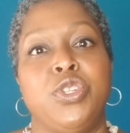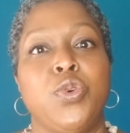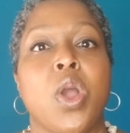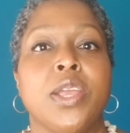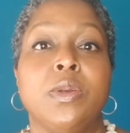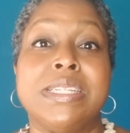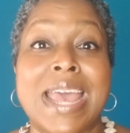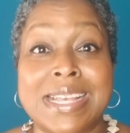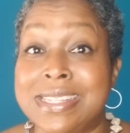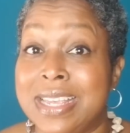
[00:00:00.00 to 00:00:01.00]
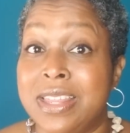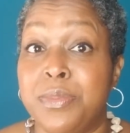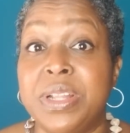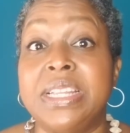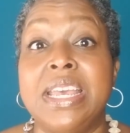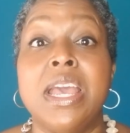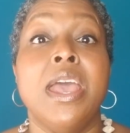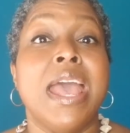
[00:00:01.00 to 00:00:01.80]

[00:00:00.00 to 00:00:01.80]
to? Are you texting them a link?